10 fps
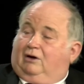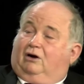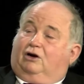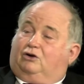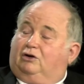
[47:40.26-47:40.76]

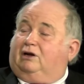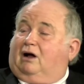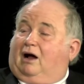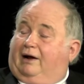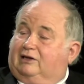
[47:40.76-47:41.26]
are good,
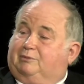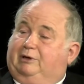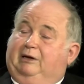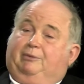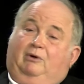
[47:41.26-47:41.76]
honest
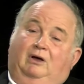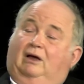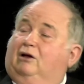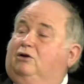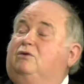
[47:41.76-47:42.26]
people.
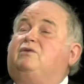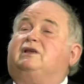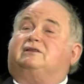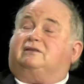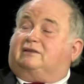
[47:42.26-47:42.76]
Who the
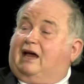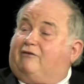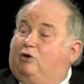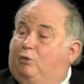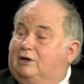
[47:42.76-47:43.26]

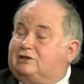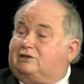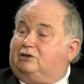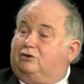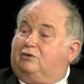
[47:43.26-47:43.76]
devil wants to
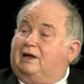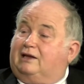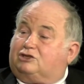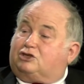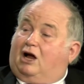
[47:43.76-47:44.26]
do
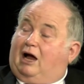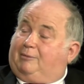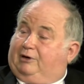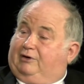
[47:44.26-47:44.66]
that job under